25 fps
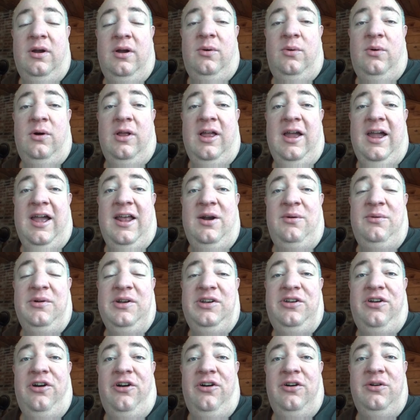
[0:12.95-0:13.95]
Well, I had a
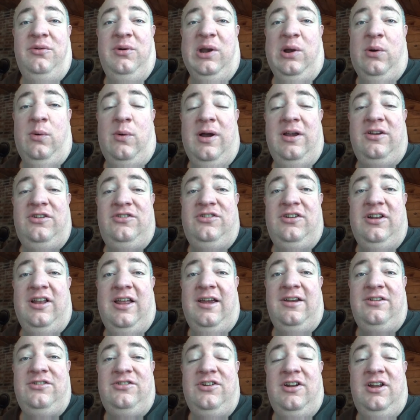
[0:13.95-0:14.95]
return request
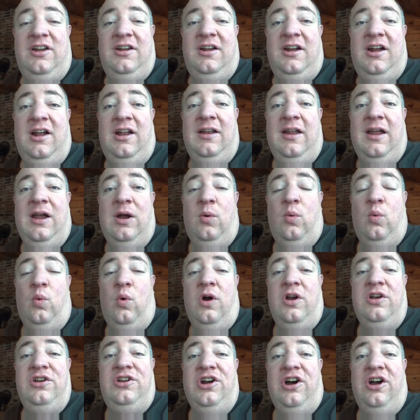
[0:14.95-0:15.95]
last night on that
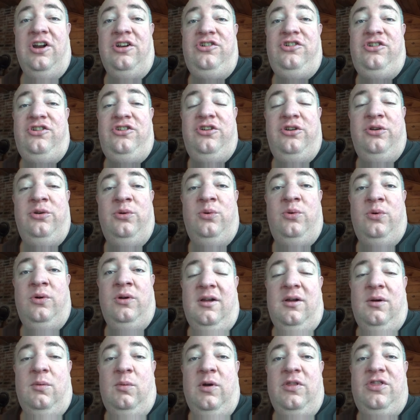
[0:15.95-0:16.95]
One Touch 2
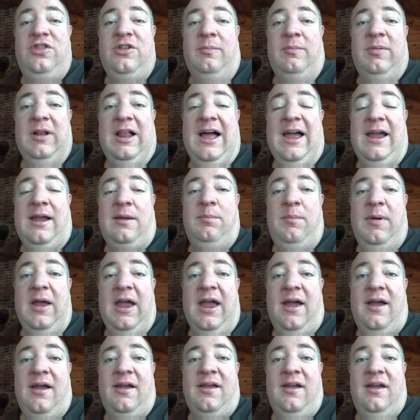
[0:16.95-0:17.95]
with the black
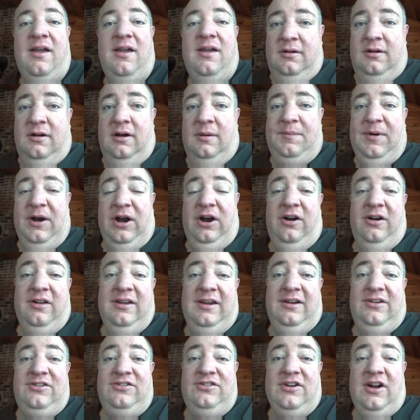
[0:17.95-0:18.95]
bag.
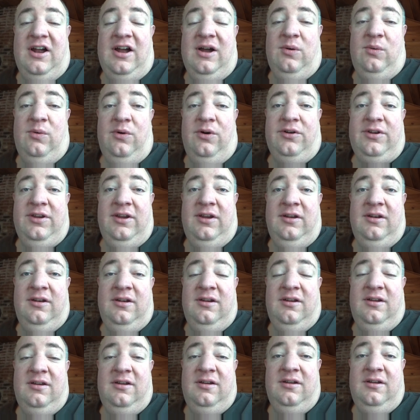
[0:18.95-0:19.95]
Apparently it's not working,
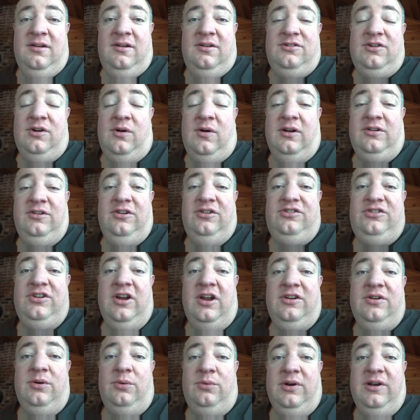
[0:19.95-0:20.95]
so I just
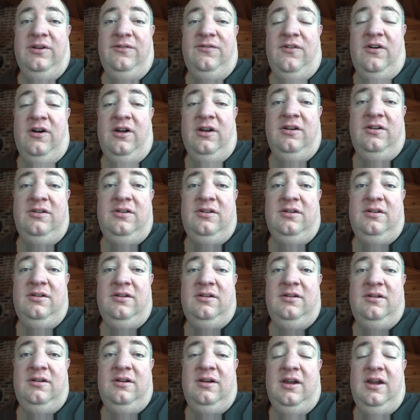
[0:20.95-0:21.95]
sent a refund
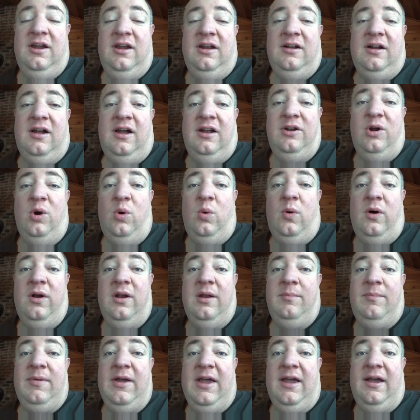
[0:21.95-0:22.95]
and I don't want
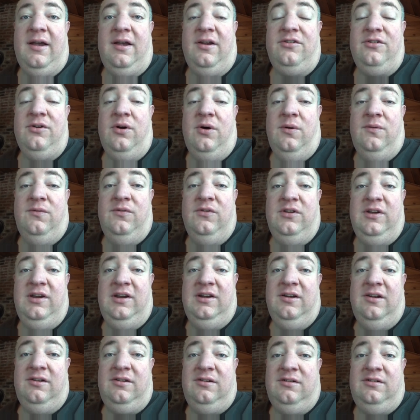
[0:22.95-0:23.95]
it back, so hopefully he
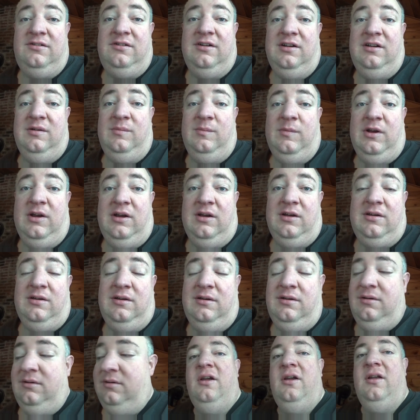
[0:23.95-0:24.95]
doesn't send it back.
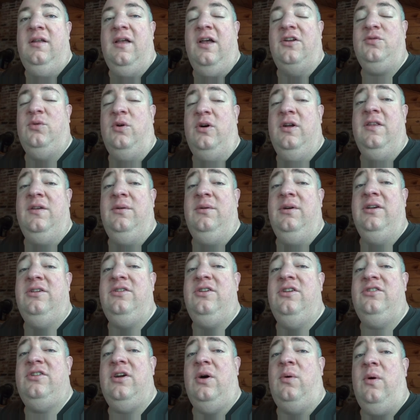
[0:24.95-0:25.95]
That's one of the
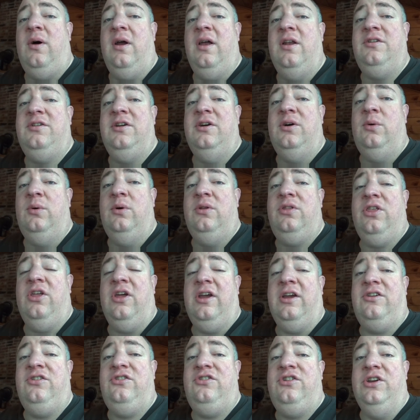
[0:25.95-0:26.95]
reasons I want to deal with
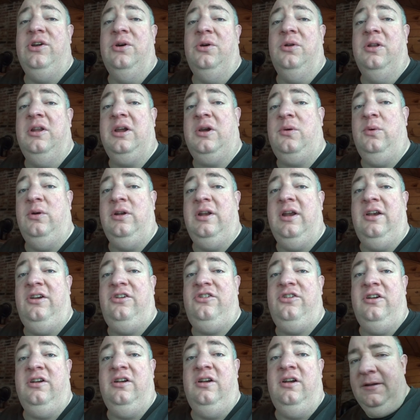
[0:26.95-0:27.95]
like sealed
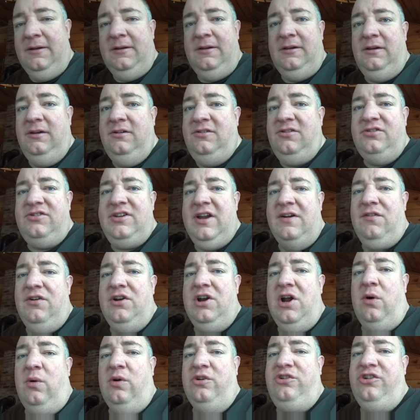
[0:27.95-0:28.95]
liquidation. You just never
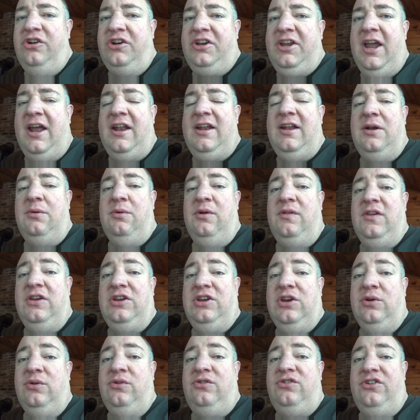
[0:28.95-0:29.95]
know what you're getting with the
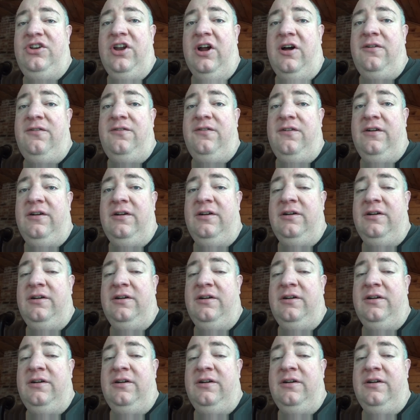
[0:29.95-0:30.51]
used stuff.